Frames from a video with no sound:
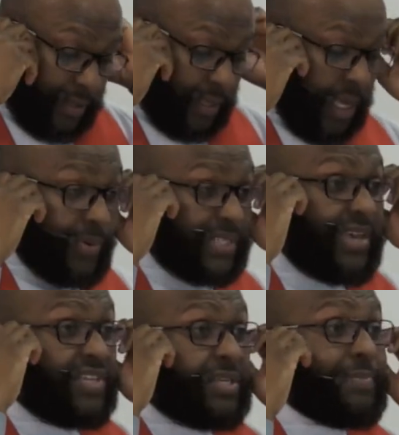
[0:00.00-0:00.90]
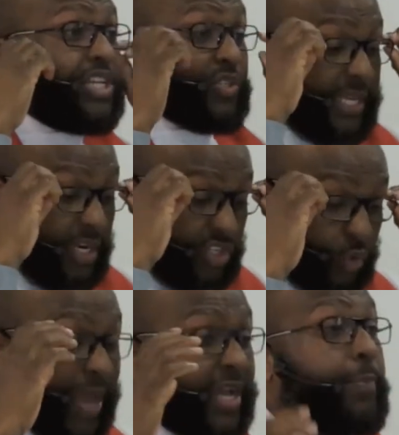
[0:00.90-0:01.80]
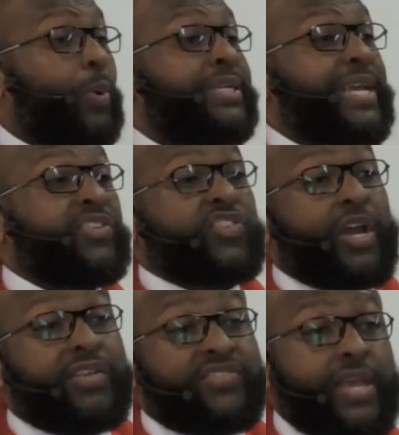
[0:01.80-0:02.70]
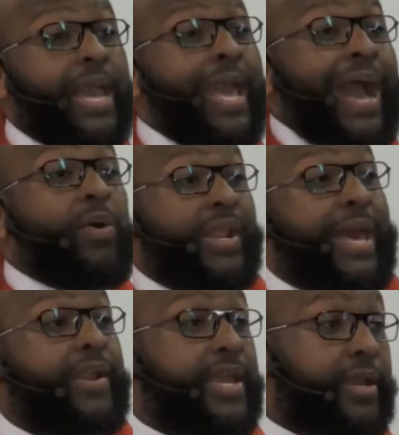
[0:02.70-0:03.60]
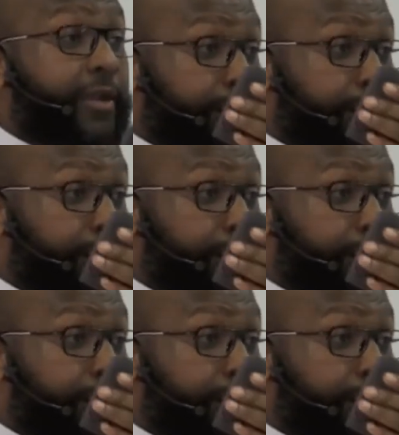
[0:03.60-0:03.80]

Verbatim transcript: He was giving some issues. He didn't just wake up one day and started saying, I want out of here.